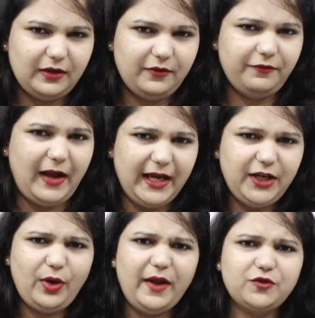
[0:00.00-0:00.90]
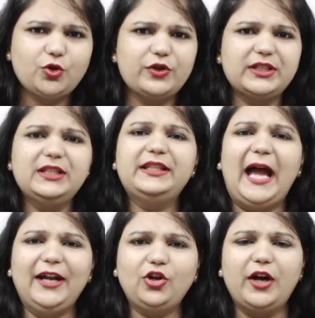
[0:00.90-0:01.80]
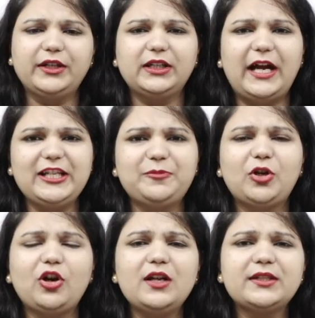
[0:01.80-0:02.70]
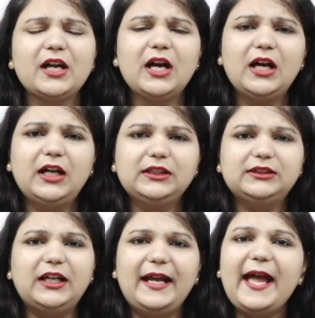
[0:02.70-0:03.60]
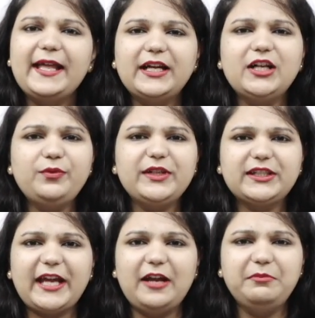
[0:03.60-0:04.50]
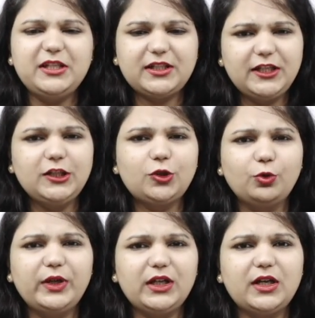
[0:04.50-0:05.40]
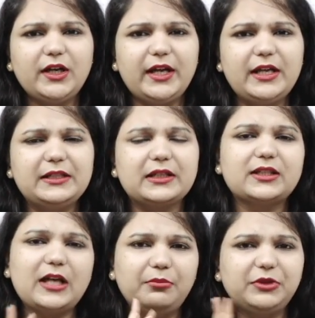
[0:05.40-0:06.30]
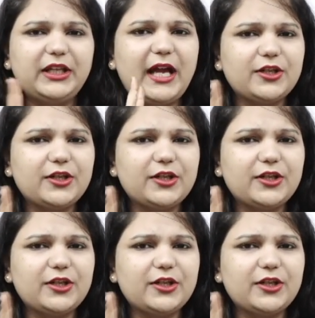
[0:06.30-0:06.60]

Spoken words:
Why you have chosen that order, guys? Because the error which can be seen through here is something has